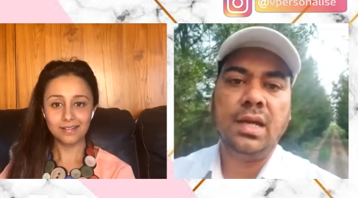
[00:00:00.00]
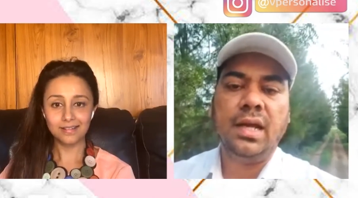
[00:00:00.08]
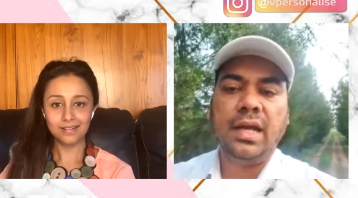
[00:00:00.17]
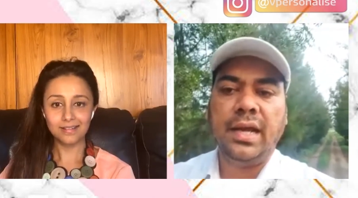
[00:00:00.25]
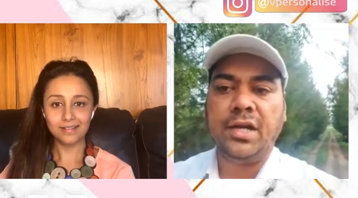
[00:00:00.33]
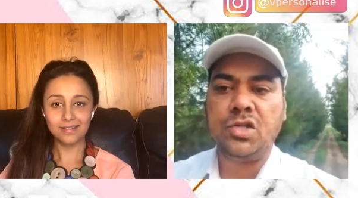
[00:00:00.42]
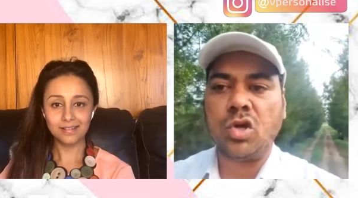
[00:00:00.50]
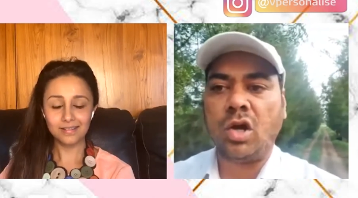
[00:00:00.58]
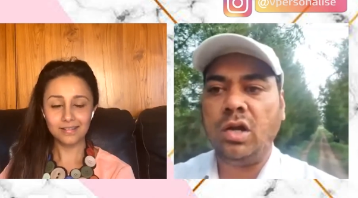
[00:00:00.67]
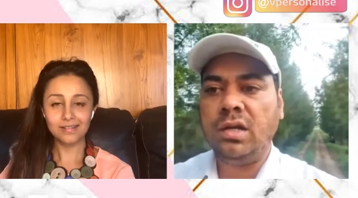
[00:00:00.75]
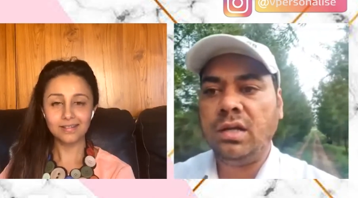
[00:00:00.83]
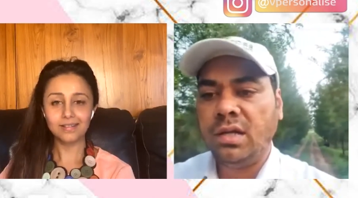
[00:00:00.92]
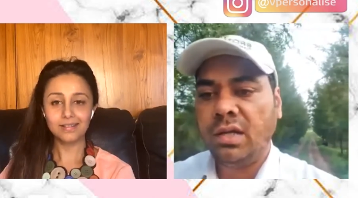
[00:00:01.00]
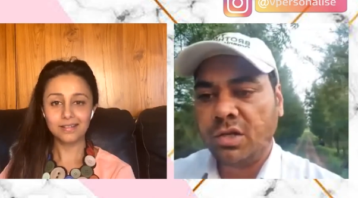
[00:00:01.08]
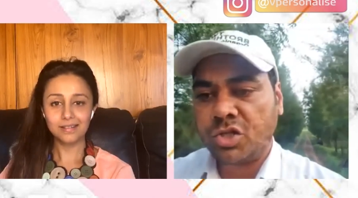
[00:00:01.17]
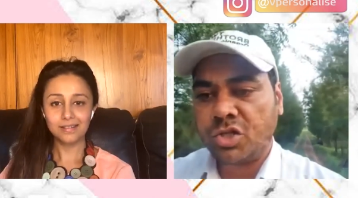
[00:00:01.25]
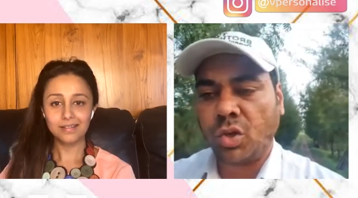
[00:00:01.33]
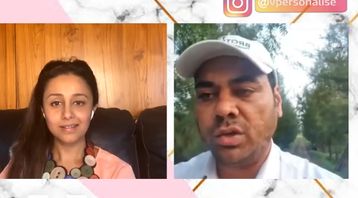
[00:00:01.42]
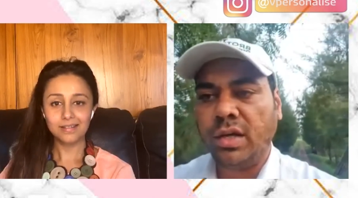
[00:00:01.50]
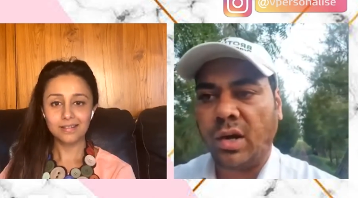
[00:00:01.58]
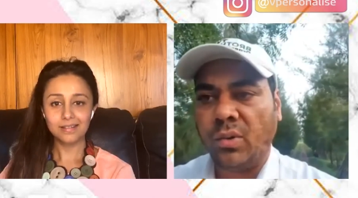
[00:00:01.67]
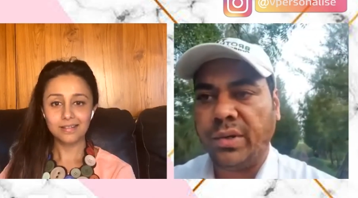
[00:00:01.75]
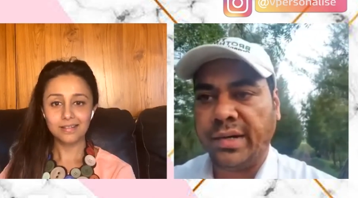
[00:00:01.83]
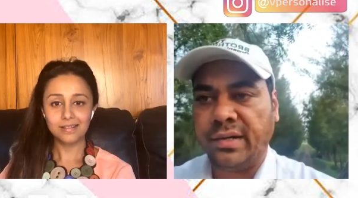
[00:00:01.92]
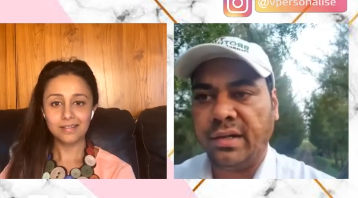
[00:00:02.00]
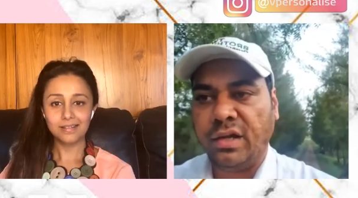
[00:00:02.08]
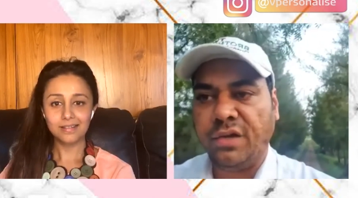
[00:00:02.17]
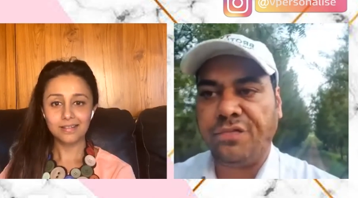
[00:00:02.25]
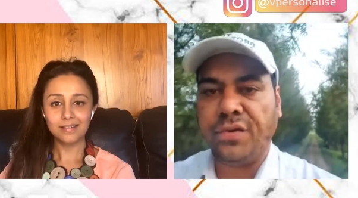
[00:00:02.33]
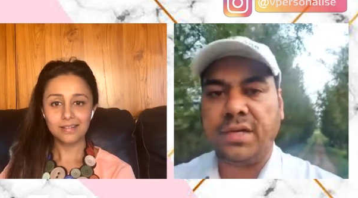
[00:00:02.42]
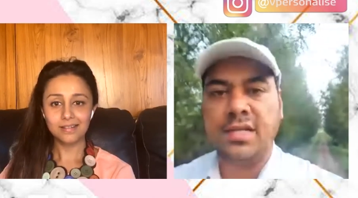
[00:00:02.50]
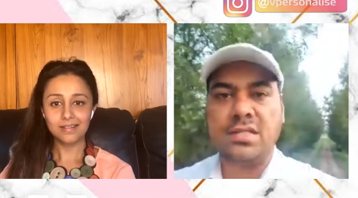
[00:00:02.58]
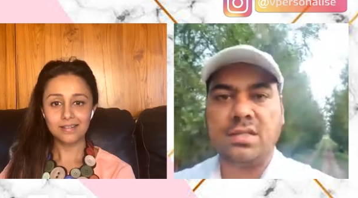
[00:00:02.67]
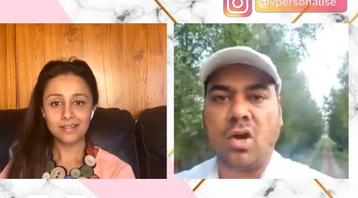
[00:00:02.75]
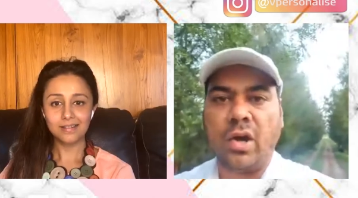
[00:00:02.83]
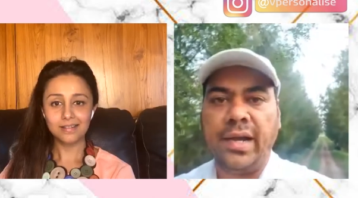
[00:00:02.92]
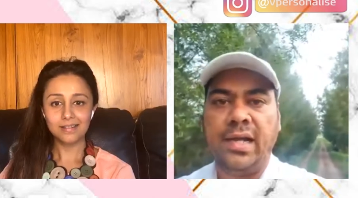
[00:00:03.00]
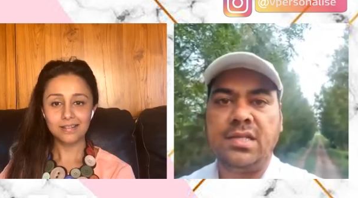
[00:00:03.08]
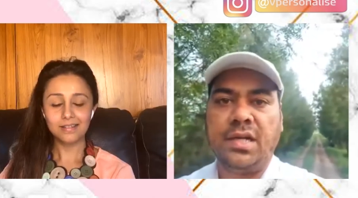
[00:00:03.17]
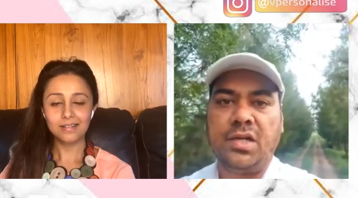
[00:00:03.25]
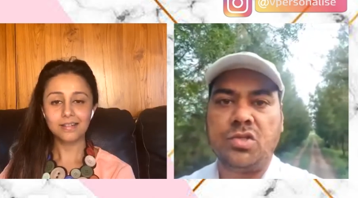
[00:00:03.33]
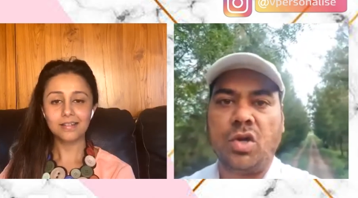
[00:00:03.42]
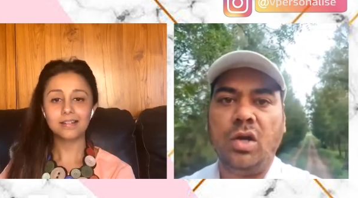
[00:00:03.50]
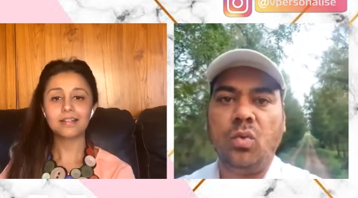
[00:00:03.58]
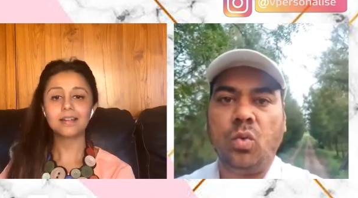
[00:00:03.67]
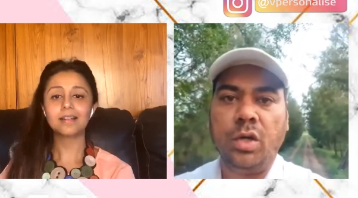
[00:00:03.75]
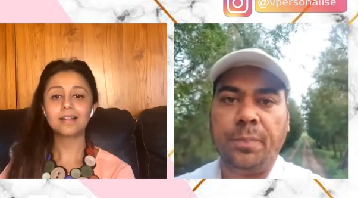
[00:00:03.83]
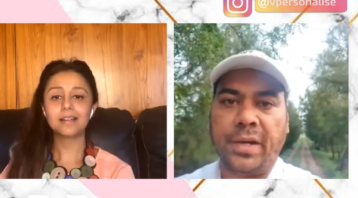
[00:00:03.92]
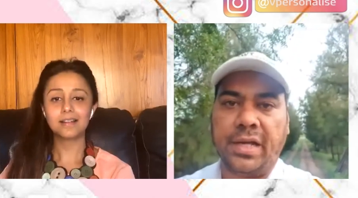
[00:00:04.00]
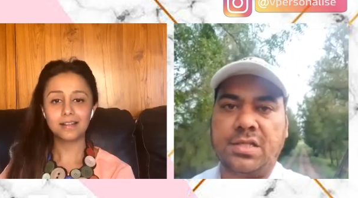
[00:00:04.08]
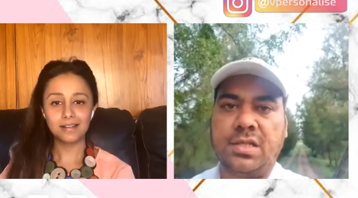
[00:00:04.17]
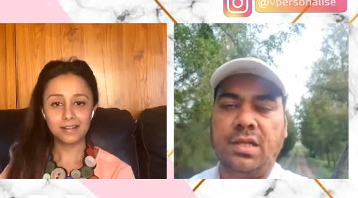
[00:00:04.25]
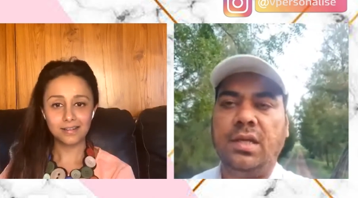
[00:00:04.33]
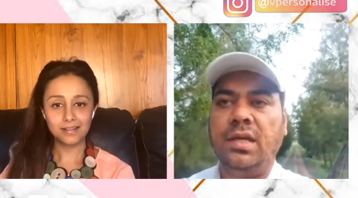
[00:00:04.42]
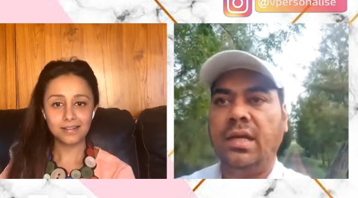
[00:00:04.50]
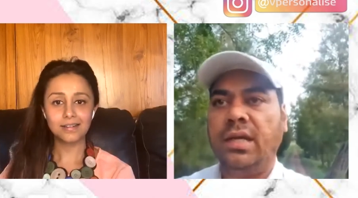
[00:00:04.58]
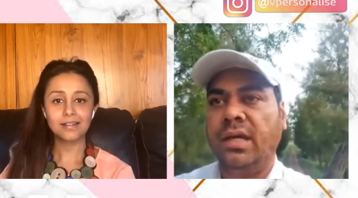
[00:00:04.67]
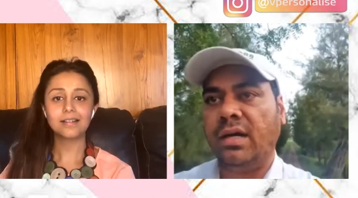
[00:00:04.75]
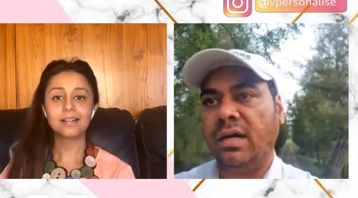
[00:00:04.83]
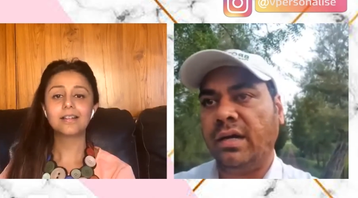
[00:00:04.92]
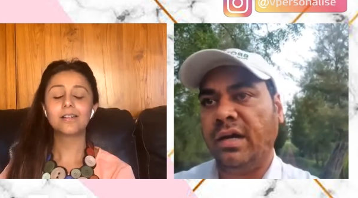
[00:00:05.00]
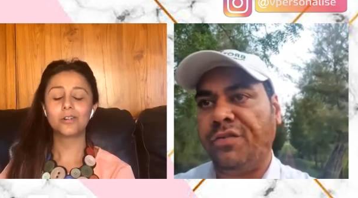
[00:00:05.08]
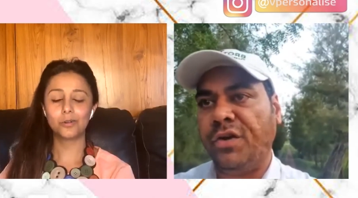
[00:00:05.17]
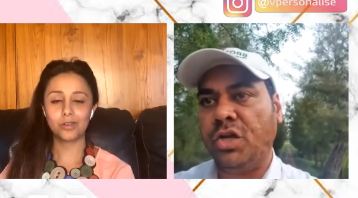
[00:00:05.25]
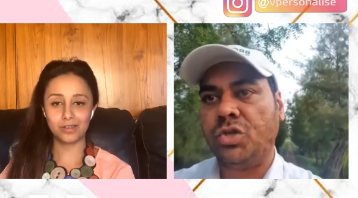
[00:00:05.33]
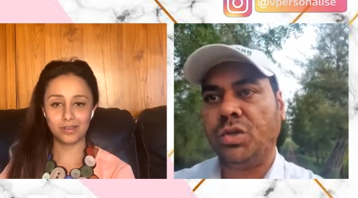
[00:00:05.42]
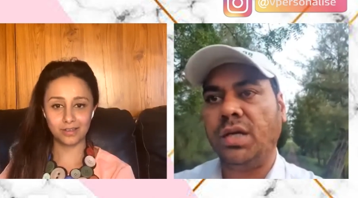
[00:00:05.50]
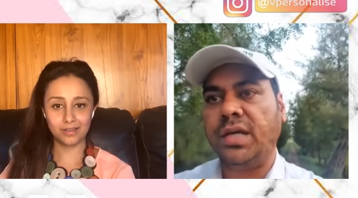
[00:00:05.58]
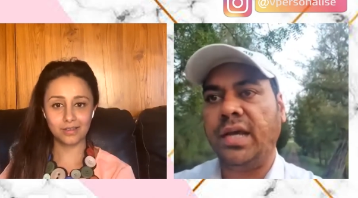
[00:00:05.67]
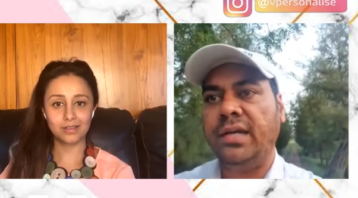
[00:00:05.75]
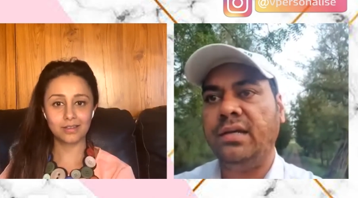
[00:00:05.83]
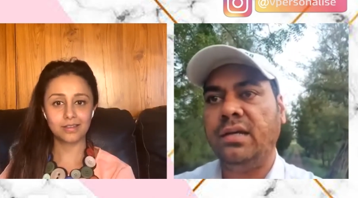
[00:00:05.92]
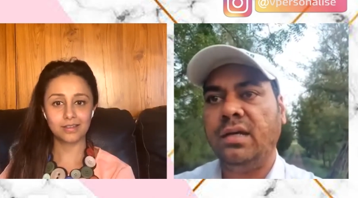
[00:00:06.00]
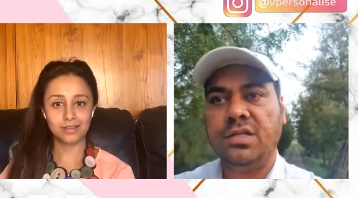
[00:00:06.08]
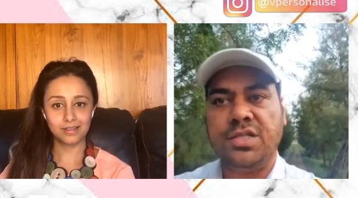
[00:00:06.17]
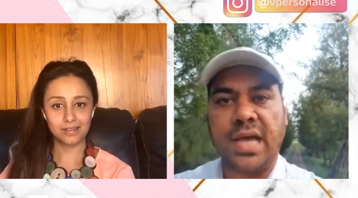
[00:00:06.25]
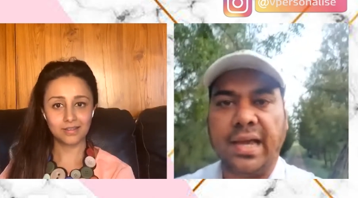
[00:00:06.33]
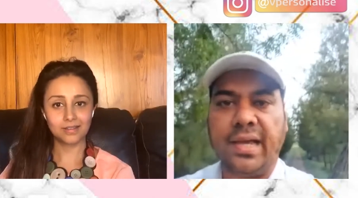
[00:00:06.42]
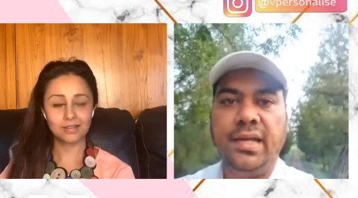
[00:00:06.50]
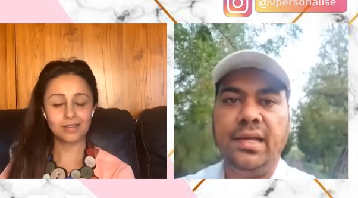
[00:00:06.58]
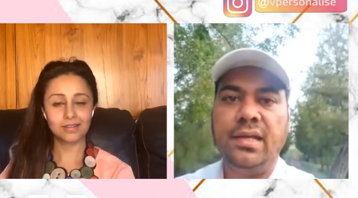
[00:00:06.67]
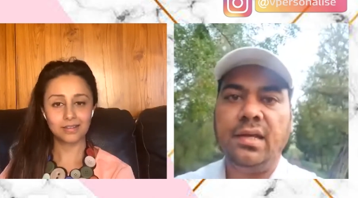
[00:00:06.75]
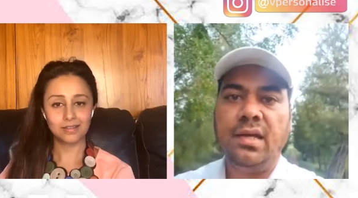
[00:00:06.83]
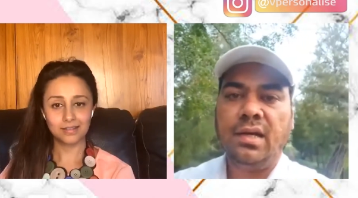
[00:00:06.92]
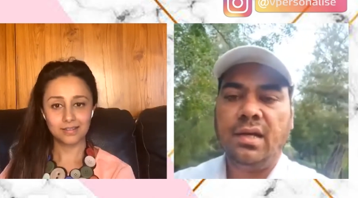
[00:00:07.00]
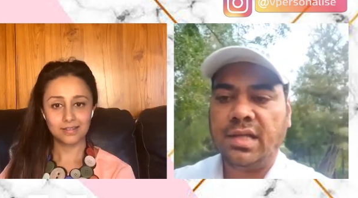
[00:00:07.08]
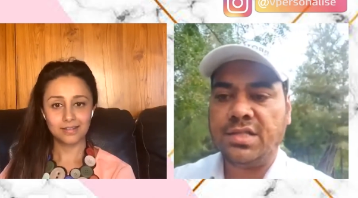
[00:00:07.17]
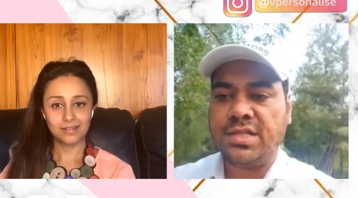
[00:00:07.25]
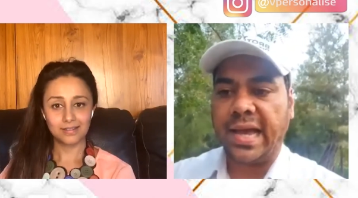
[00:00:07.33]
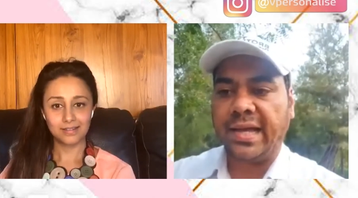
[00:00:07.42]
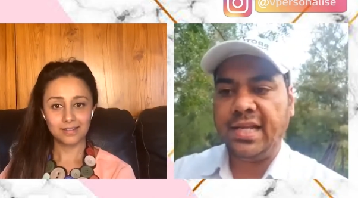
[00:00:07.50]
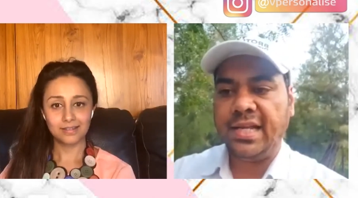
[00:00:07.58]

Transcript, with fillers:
Speaker 1: it is all stone grounded if it is oils it is all wood pressed uh, if it okay. is sugarcane, jaggery, the jaggery is